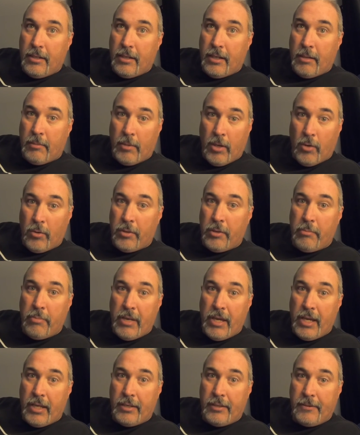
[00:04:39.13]
I'm going to
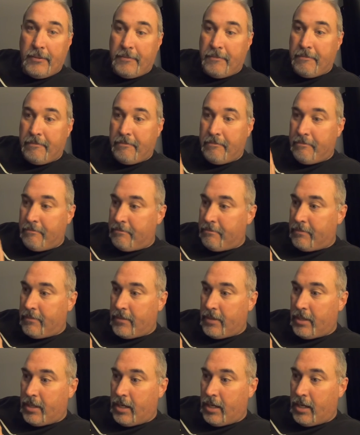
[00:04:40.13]
bed.
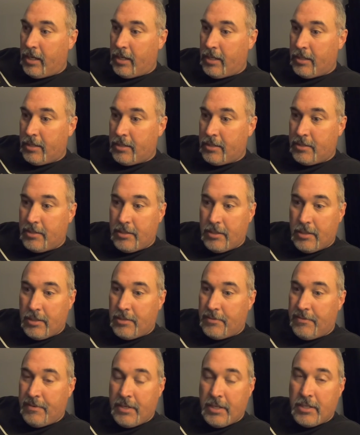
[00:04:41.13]
Uh, this this
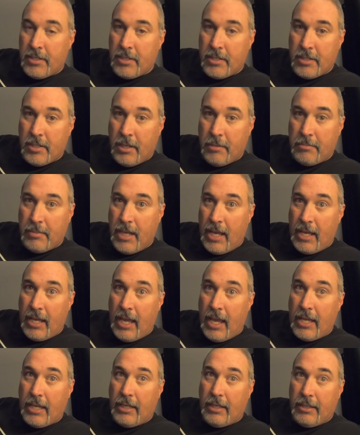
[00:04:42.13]
finishes up day
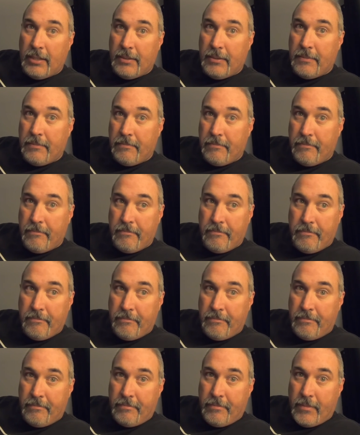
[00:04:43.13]
eight.
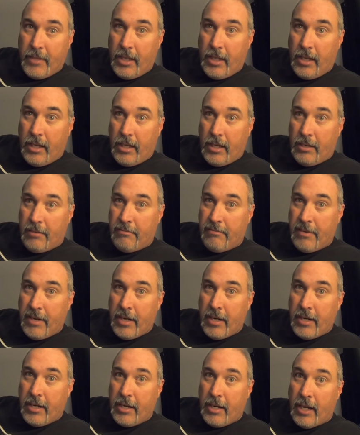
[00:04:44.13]
Uh,
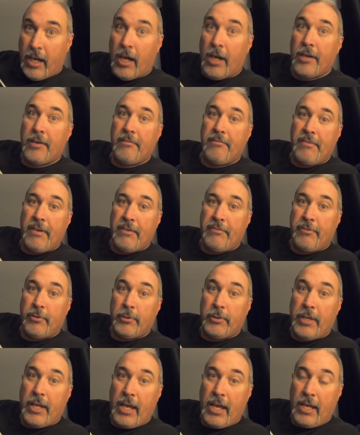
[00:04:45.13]
very uneventful
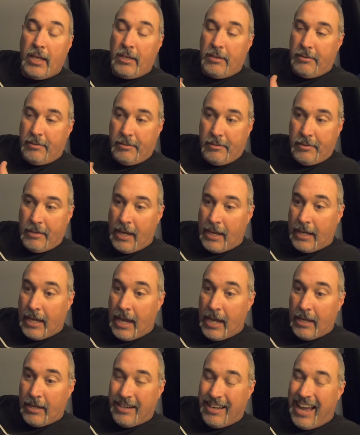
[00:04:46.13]
day. I
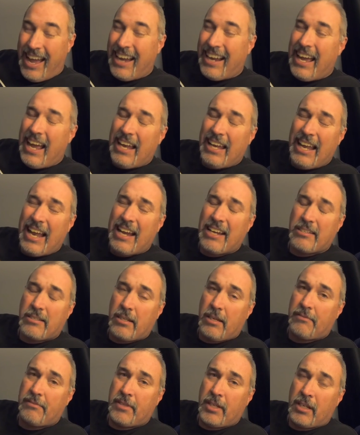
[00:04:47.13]
got I got a lot of
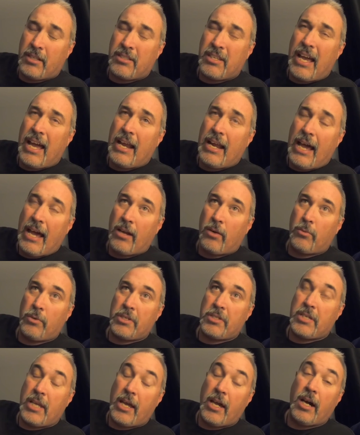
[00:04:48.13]
stuff done, so I, I don't want
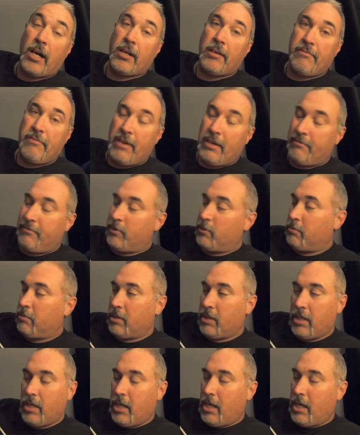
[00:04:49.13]
to say uneventful, but